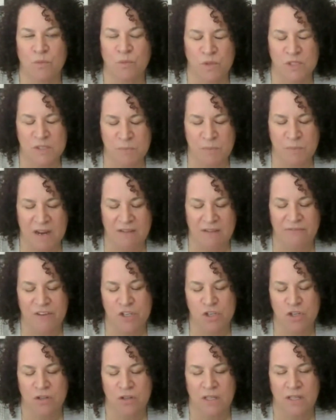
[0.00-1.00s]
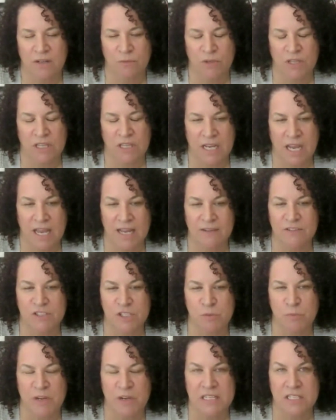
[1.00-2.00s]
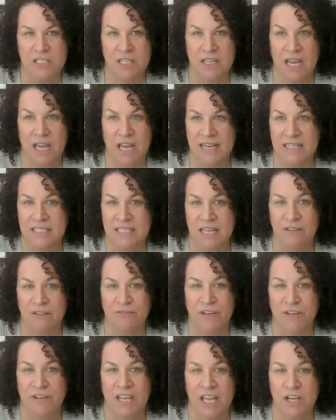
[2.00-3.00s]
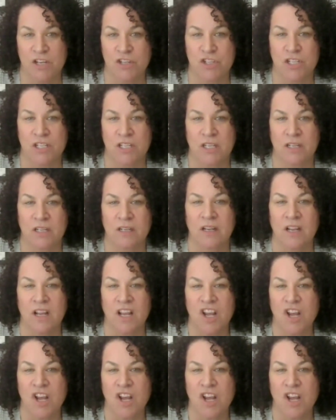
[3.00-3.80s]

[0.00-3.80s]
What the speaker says: was beneficial and really kind of speaks to the identification,